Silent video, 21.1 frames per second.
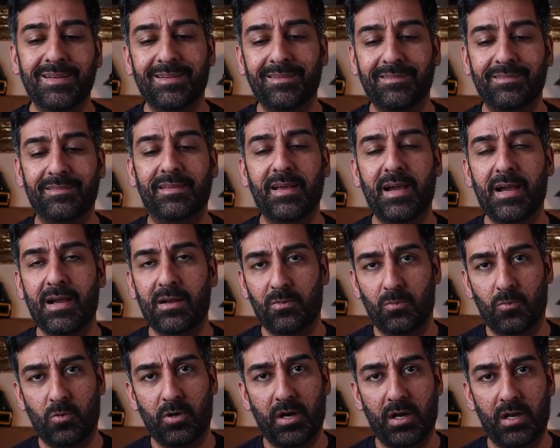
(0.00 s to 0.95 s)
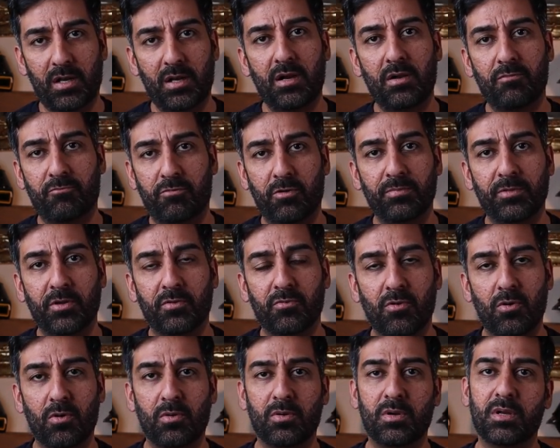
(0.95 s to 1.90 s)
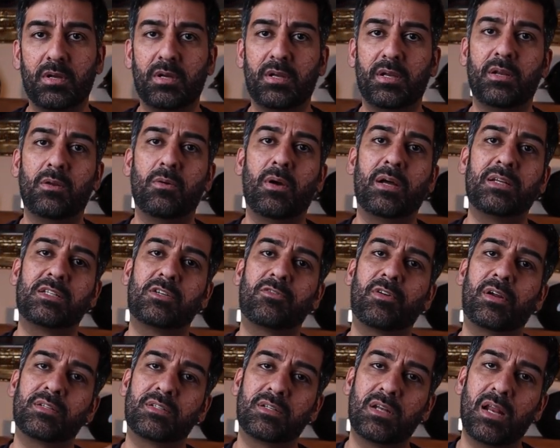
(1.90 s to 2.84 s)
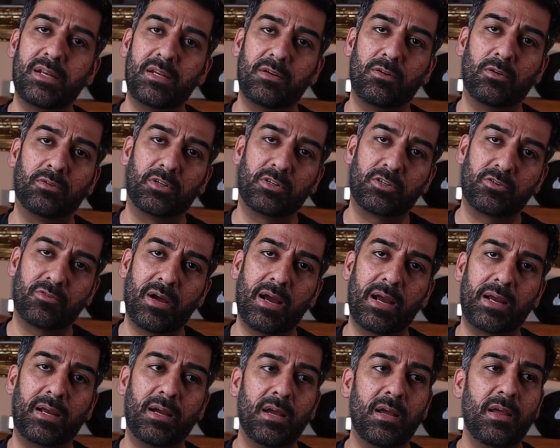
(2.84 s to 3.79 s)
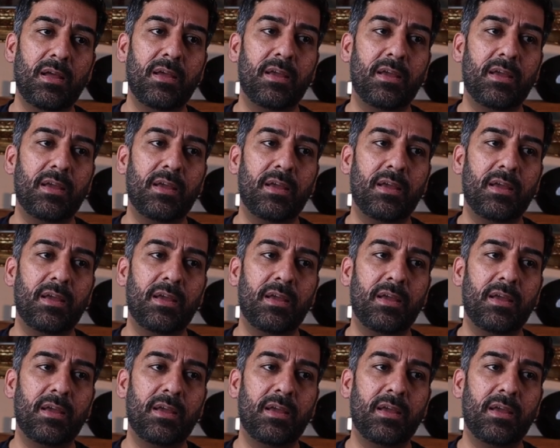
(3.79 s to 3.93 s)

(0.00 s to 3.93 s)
And that, what I learned from the road, you know, has translated on the track.